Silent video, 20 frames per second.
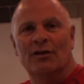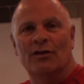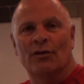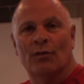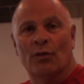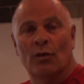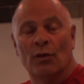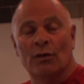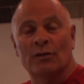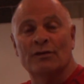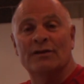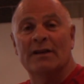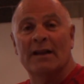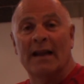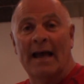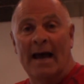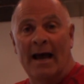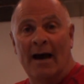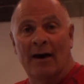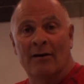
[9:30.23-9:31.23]
the rules
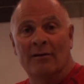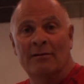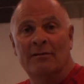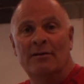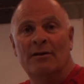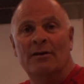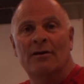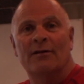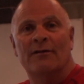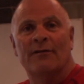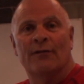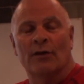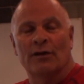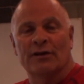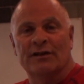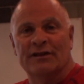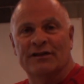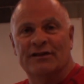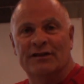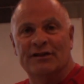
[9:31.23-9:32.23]
allow for
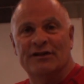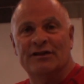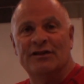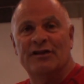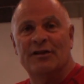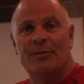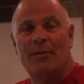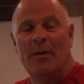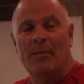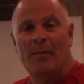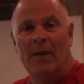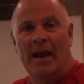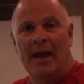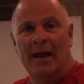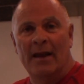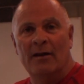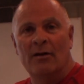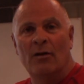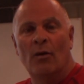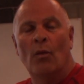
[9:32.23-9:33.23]
a decision to be
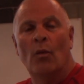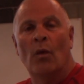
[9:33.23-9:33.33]
made